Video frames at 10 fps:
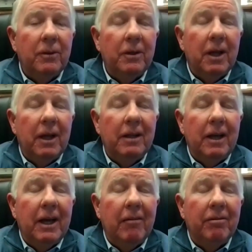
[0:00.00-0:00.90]
We'd like
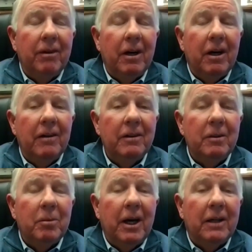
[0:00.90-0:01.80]
to have uh,
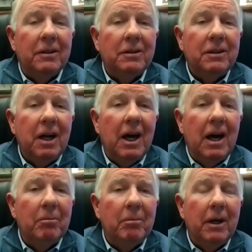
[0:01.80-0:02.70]
the practice
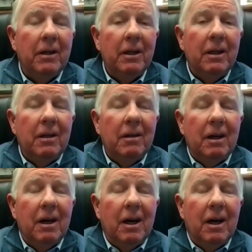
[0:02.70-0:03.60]
stop, but
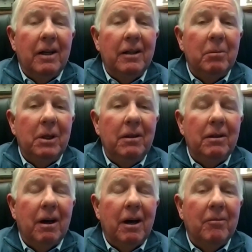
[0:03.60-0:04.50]
uh, in the
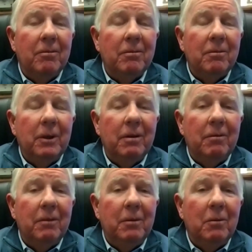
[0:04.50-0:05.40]
meantime, we,
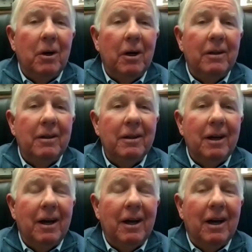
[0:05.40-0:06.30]
we want
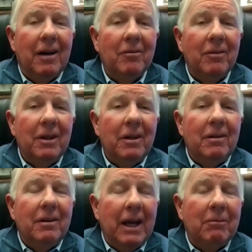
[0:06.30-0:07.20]
uh,
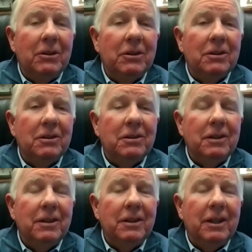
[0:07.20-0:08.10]
damages
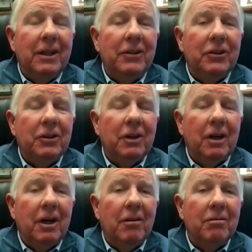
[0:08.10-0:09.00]
in the nature
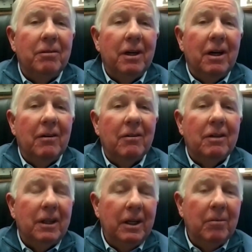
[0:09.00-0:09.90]
of uh,
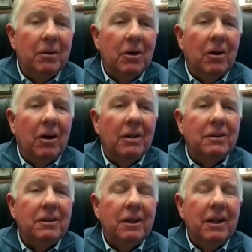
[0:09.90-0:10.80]
cleanup
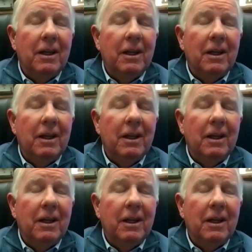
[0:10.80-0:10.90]
costs